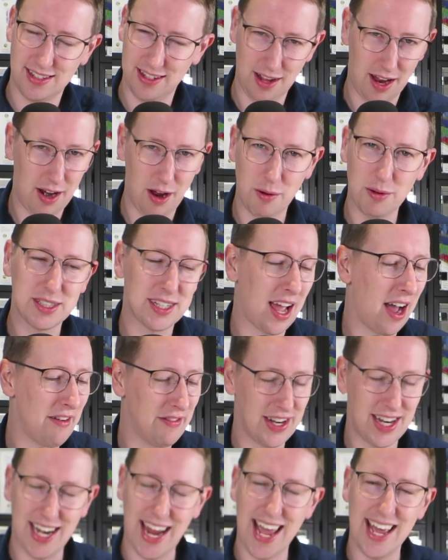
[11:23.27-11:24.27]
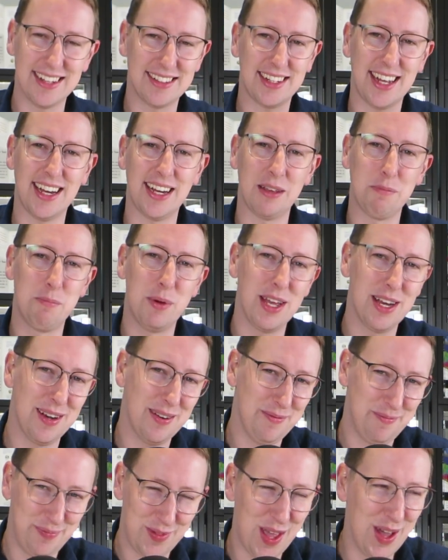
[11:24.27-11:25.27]
And I was covered in ants, getting
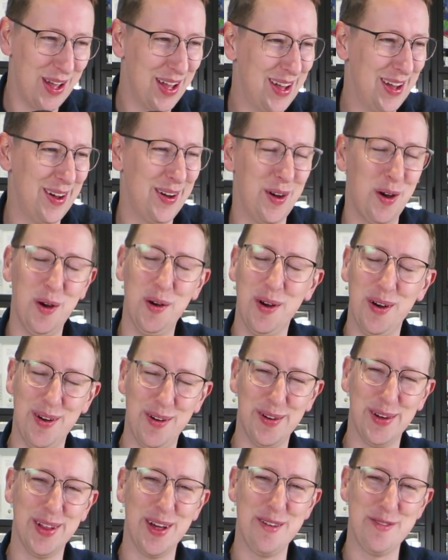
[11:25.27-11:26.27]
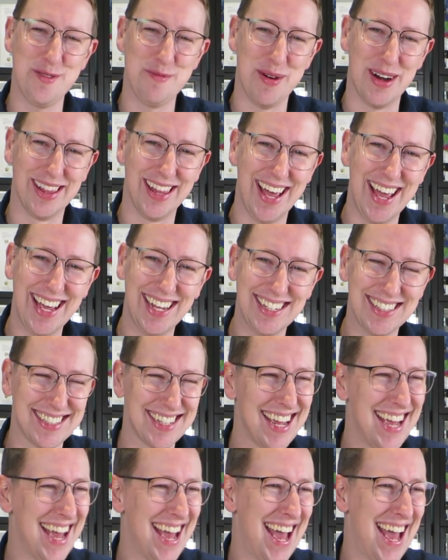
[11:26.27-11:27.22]
bitten all over my legs.